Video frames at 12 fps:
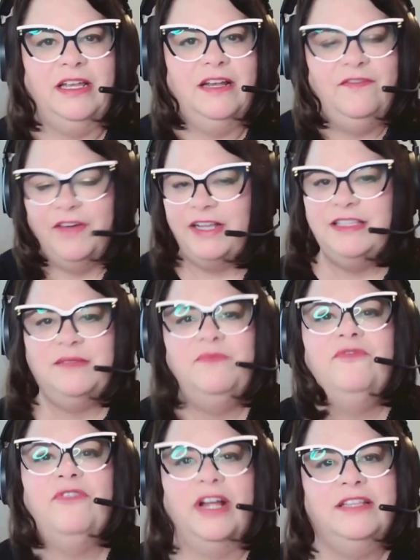Invite some
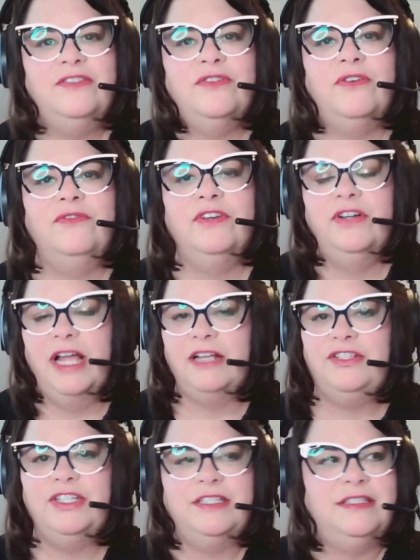friends over and
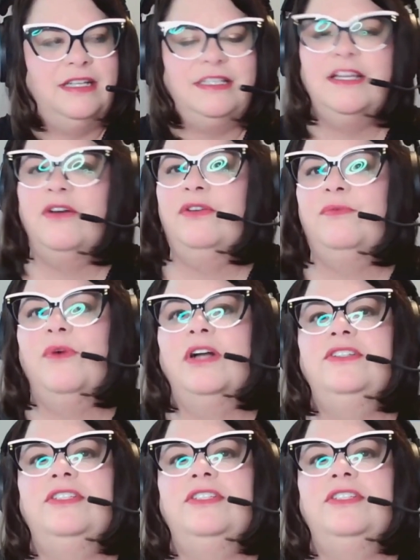just sit down and watch